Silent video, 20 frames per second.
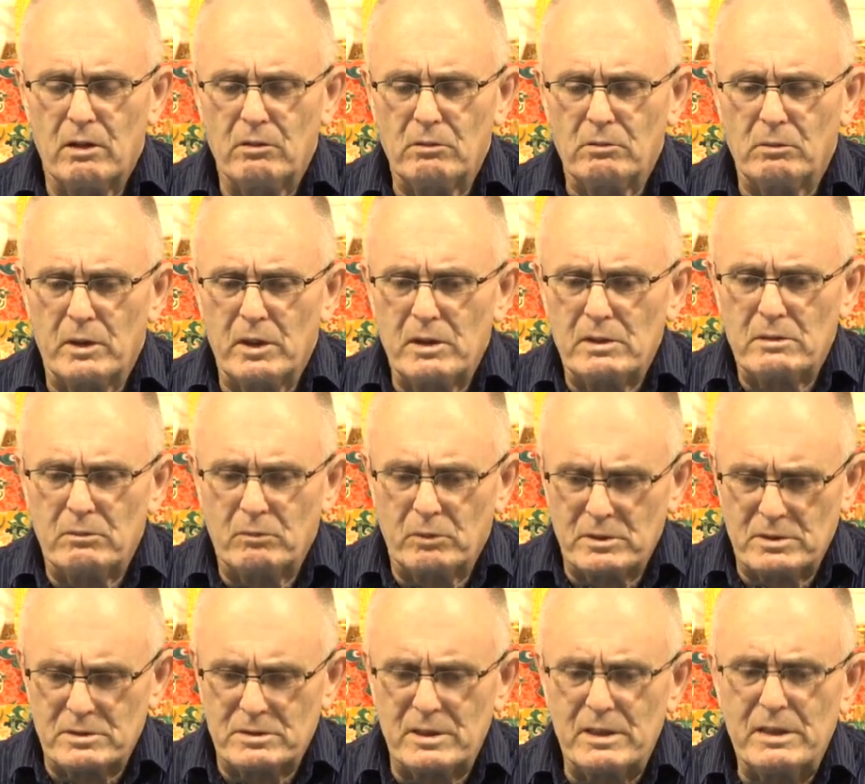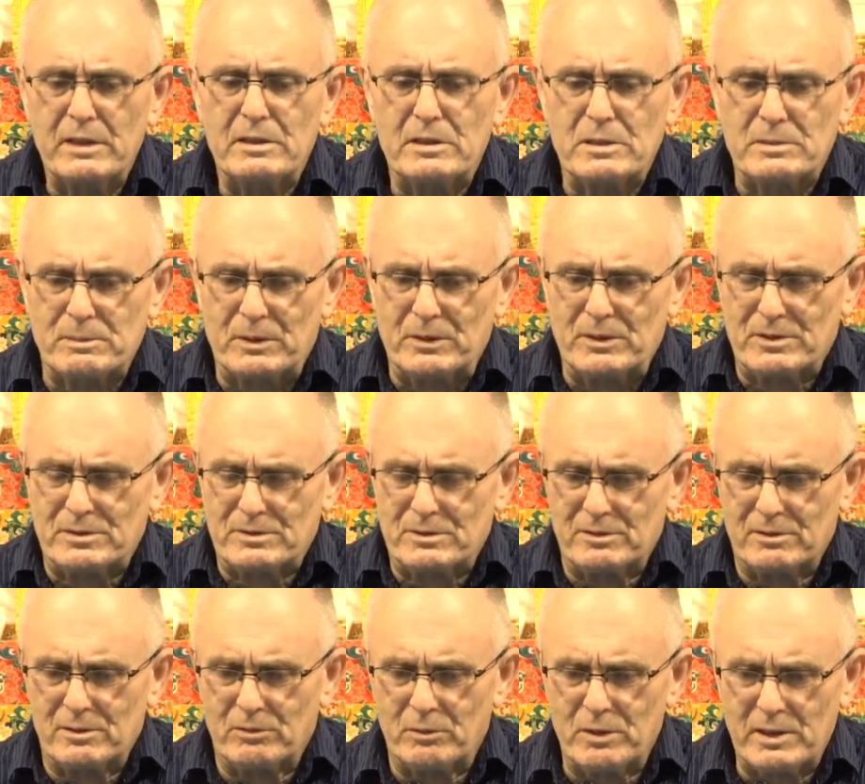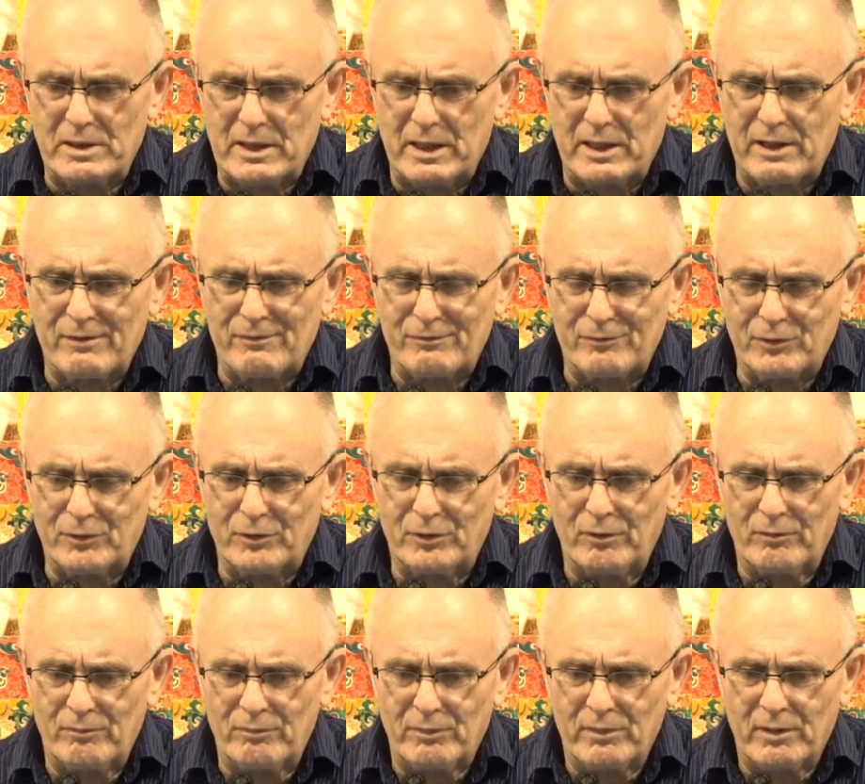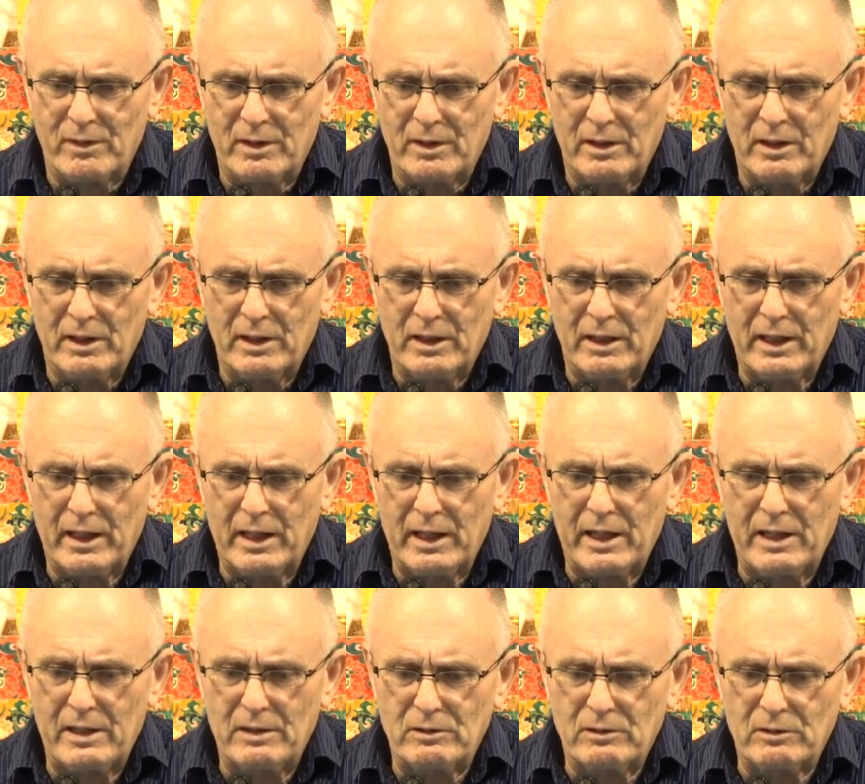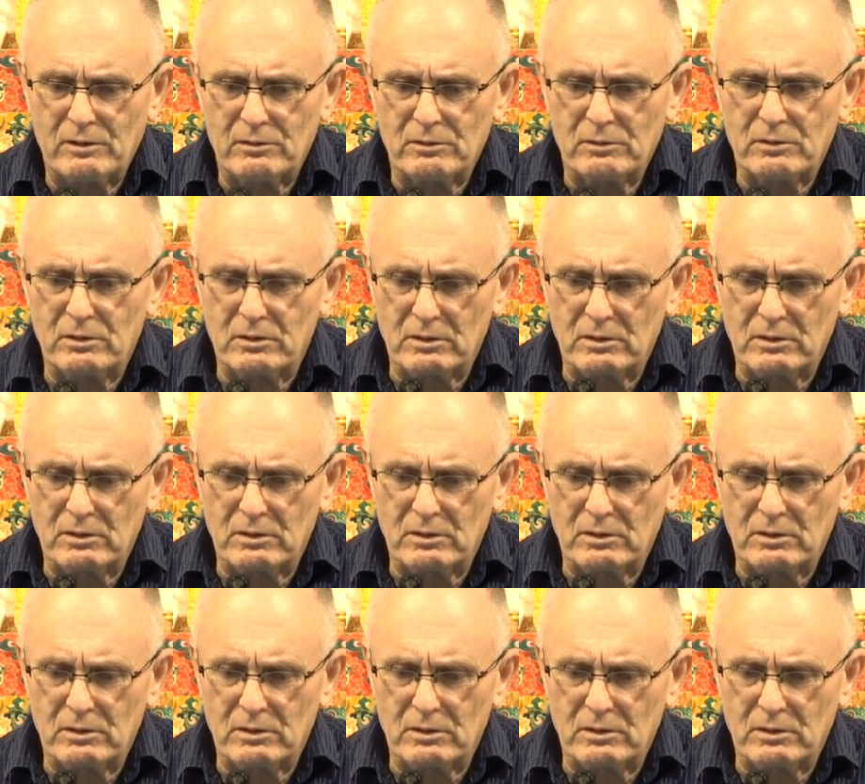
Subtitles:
we see this person that we care for and